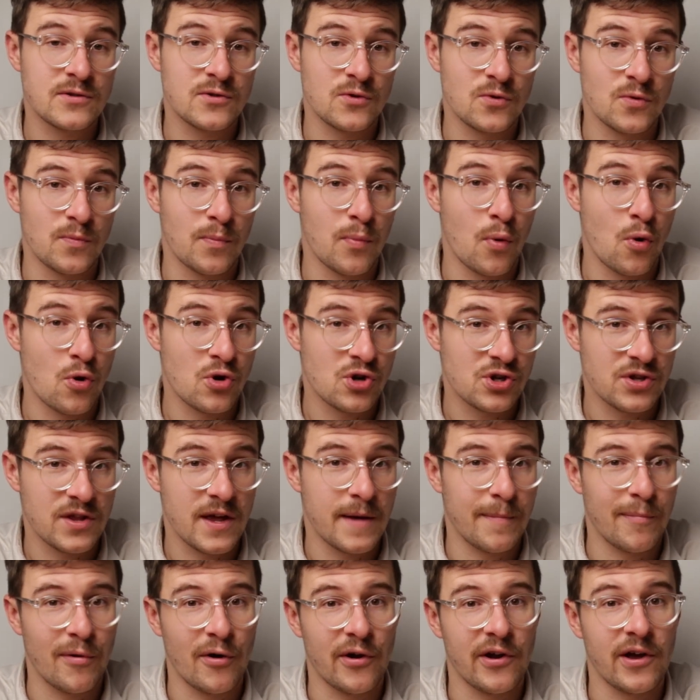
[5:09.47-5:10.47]
to push
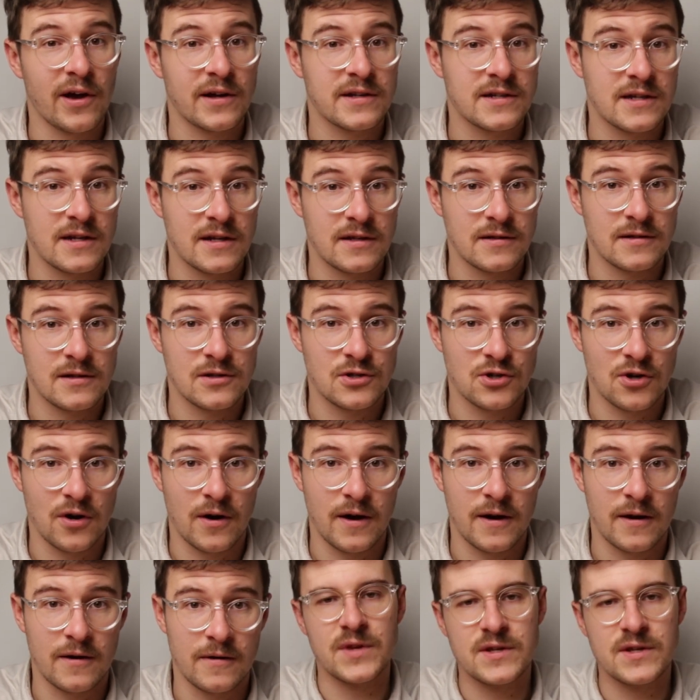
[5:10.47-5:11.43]
their product into China.